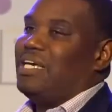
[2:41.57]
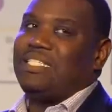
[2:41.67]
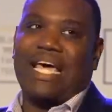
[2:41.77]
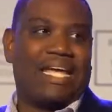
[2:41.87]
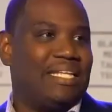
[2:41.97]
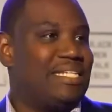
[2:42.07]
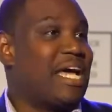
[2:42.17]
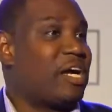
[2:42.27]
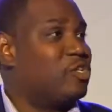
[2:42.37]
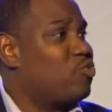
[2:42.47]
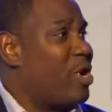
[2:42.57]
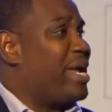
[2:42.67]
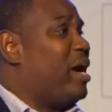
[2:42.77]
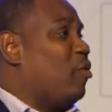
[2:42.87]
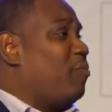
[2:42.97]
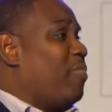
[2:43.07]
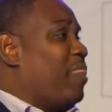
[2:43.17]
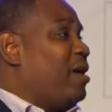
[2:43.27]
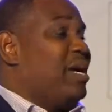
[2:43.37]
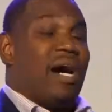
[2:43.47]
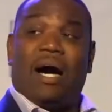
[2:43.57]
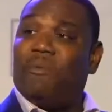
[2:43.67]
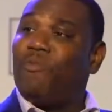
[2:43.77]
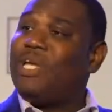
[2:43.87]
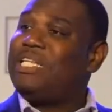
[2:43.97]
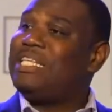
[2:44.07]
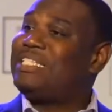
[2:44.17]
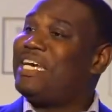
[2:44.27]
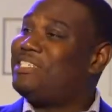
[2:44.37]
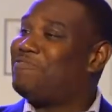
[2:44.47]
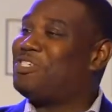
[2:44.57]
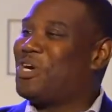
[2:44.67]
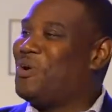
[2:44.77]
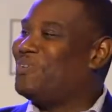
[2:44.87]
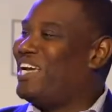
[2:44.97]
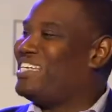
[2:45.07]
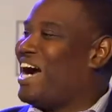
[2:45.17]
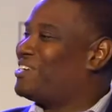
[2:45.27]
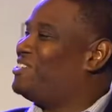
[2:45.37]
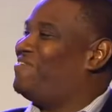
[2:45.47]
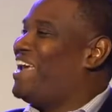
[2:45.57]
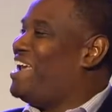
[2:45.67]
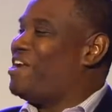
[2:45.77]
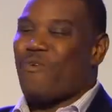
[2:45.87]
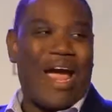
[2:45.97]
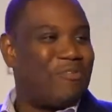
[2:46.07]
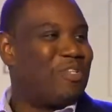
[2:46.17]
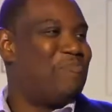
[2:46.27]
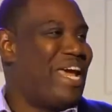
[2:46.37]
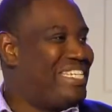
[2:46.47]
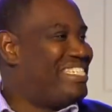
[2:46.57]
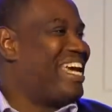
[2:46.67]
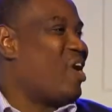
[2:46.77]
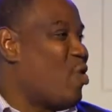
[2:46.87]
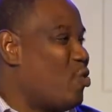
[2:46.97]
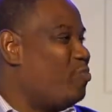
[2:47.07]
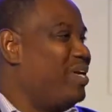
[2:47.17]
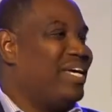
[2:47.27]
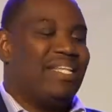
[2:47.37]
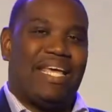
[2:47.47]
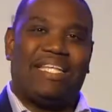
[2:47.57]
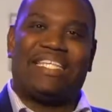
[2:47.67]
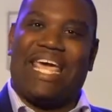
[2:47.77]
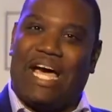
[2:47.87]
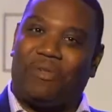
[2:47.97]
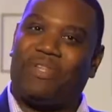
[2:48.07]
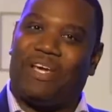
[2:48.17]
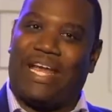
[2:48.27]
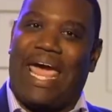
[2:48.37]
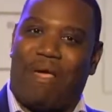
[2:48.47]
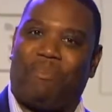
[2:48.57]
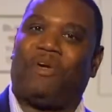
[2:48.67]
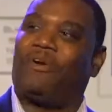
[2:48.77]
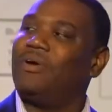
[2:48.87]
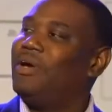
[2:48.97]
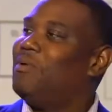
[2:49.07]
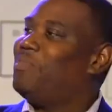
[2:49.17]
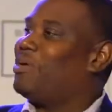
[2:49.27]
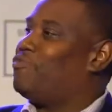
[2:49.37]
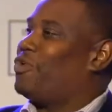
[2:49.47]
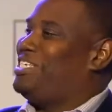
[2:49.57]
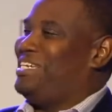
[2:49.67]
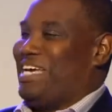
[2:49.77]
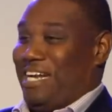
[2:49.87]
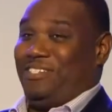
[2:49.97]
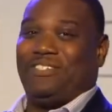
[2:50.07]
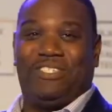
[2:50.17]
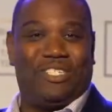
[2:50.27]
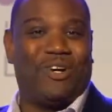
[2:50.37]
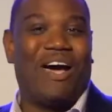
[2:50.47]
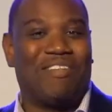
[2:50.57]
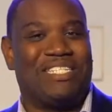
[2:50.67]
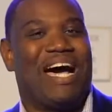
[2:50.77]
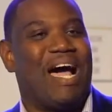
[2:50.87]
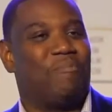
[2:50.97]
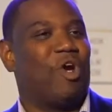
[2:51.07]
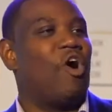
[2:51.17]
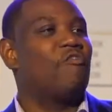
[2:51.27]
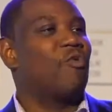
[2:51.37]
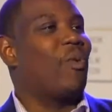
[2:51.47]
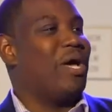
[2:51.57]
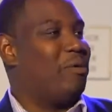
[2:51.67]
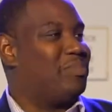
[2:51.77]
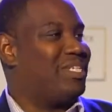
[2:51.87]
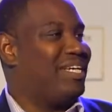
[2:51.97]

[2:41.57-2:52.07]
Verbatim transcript: Secondly, doctors want to help. Um, we, the studies have shown that doctors, if they interact with the patients at home, they stay healthy and happier. But unfortunately, doctors just don't have the time. They're overwhelmed.